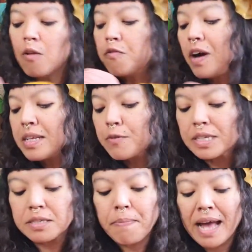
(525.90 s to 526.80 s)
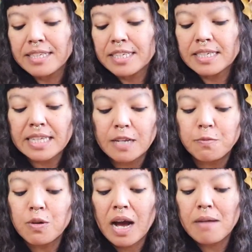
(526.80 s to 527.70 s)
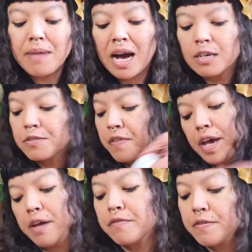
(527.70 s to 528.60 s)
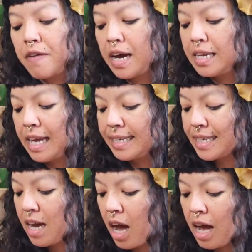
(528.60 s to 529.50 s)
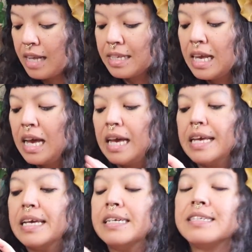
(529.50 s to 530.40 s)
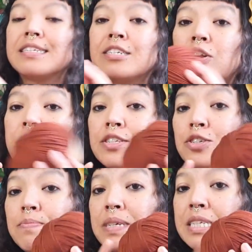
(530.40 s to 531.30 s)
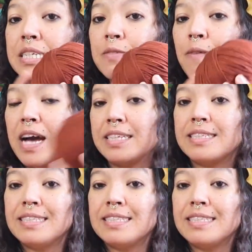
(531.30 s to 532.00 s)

for the written pattern that will come out for everyone later on is going to be this one.